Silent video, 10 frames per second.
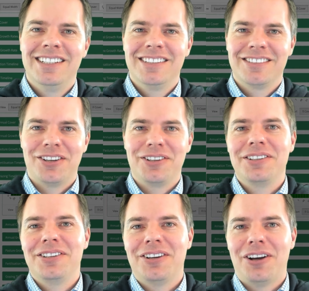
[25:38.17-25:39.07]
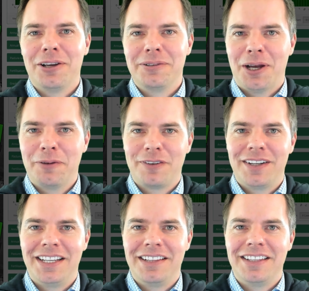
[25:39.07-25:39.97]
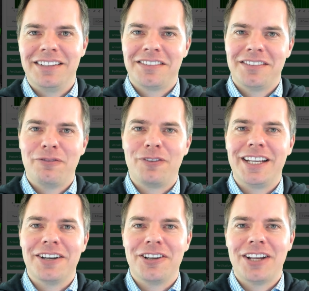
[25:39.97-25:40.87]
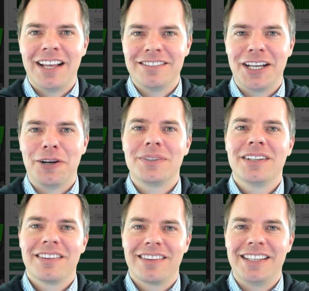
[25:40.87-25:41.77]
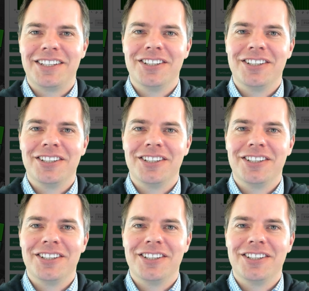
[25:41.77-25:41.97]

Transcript: So hopefully this video has helped. Thank you.